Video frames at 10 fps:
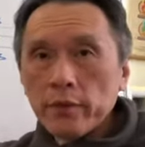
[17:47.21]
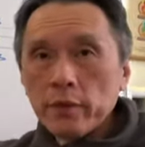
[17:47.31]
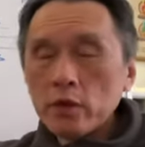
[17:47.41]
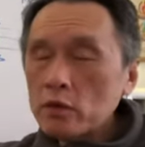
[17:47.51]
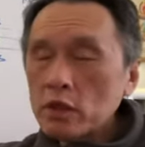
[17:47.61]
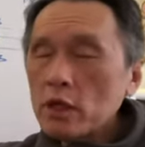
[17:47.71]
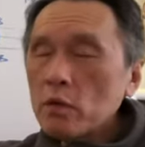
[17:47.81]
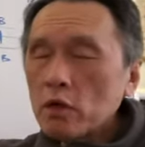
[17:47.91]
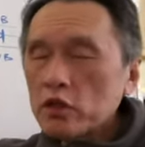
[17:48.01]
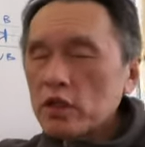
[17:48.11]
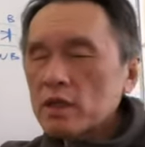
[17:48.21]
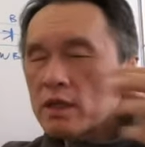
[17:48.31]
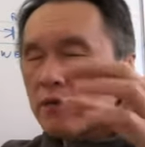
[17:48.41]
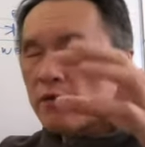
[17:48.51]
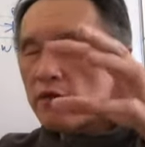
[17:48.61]
You think watching
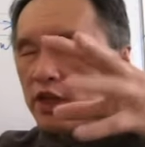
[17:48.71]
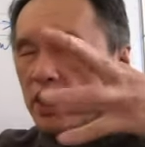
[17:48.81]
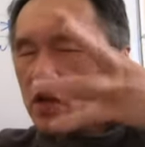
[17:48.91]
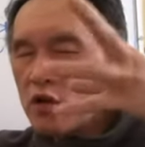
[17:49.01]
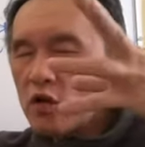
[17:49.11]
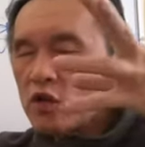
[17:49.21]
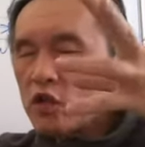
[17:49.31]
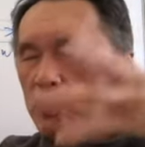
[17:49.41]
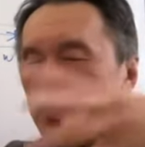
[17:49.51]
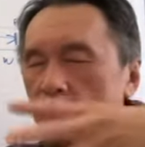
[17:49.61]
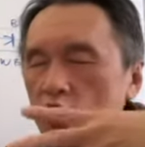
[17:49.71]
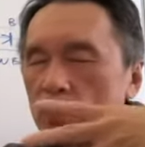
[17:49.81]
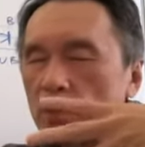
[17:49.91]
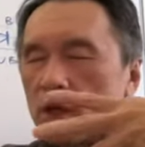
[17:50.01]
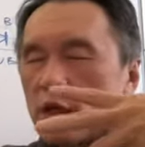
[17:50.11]
some video,
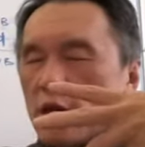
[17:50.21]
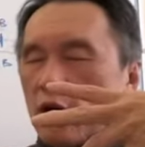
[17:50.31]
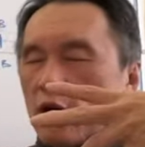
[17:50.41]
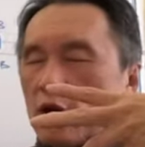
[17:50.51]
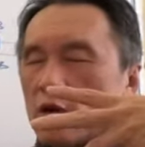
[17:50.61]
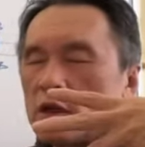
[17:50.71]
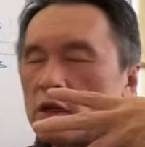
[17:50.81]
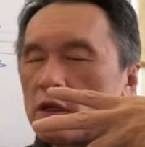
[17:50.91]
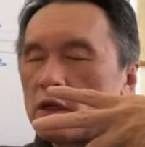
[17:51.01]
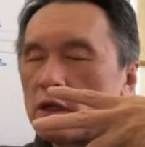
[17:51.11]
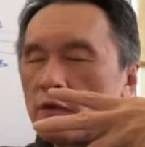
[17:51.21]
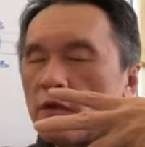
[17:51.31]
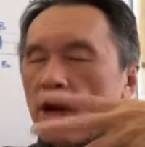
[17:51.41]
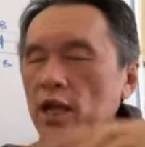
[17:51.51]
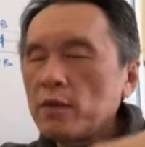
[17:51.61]
YouTube, or the
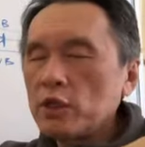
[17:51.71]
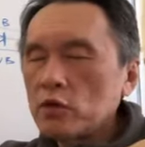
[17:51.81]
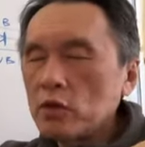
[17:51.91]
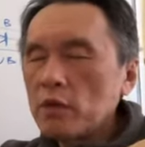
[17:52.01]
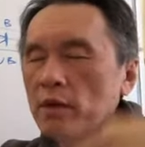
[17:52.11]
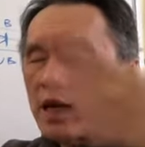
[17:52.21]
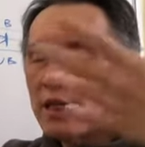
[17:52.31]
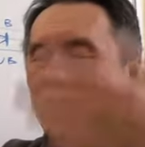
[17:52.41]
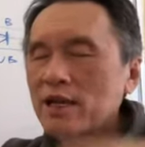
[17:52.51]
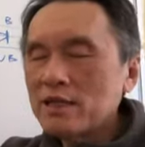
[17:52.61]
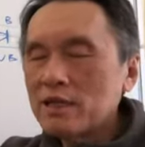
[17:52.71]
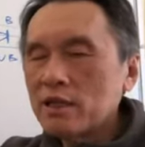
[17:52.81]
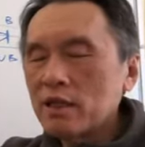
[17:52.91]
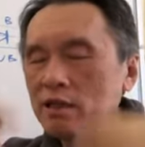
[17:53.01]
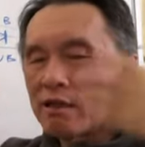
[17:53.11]
fight between Mike Tyson
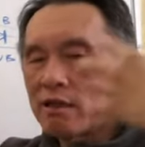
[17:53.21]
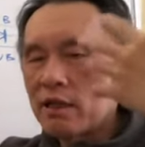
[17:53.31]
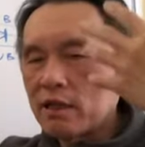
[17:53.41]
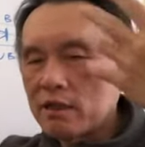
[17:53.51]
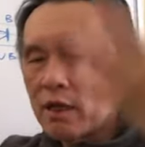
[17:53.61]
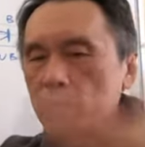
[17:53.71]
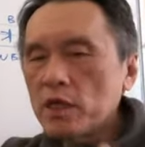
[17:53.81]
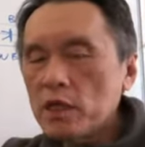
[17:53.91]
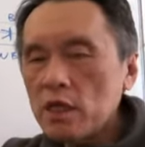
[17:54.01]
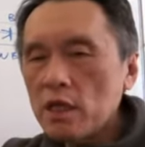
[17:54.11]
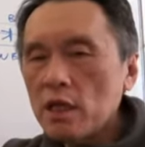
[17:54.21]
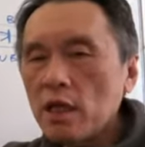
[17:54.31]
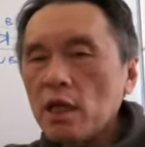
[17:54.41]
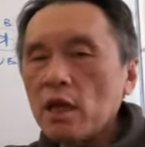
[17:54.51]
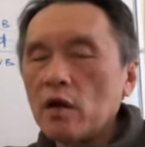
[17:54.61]
and somebody,
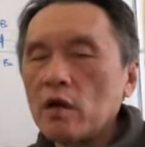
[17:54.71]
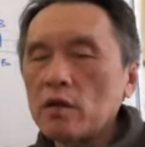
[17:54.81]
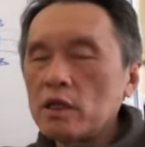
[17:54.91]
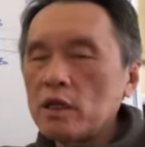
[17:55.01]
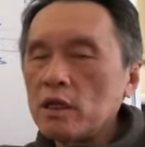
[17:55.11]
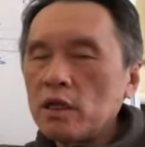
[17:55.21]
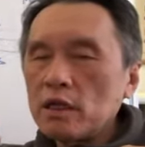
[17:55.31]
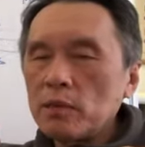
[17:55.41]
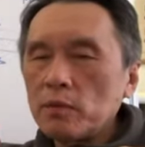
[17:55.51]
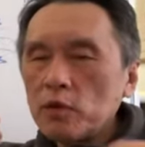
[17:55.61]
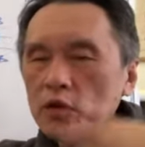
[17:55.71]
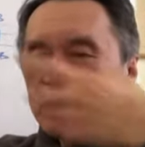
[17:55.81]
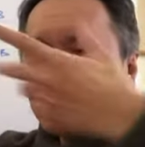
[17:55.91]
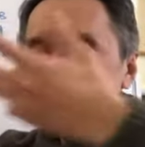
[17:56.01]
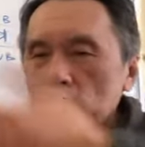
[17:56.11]
or the Bruce
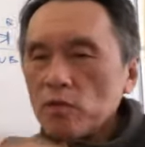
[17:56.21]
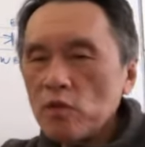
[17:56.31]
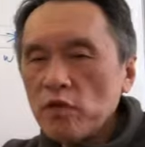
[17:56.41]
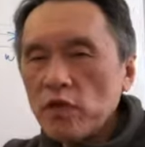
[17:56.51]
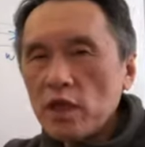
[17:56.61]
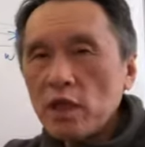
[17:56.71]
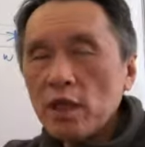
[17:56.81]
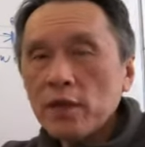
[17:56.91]
Lee's movie,